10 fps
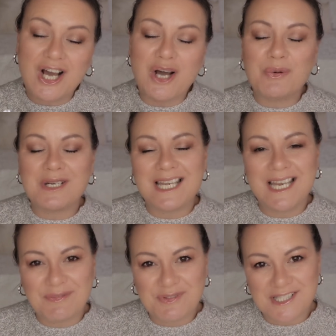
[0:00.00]
I would
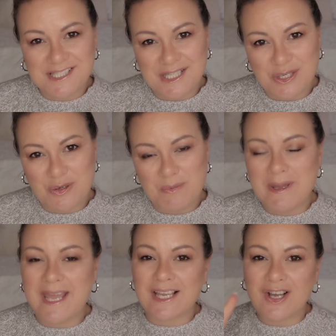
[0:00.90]
love to see you
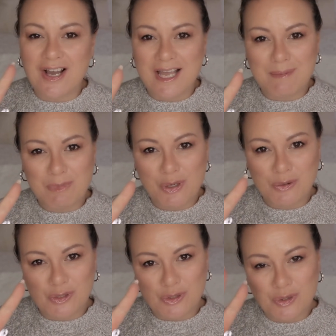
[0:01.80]
back. I
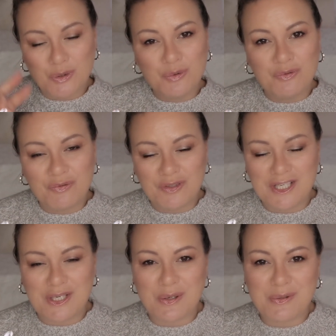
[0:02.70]
upload 2
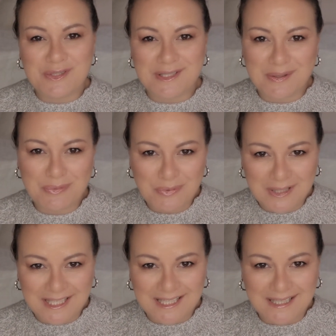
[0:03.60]
videos a
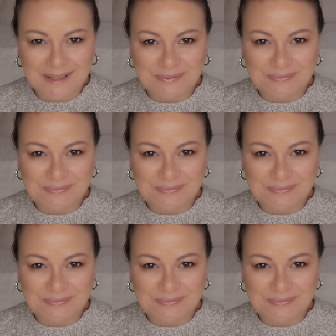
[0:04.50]
week.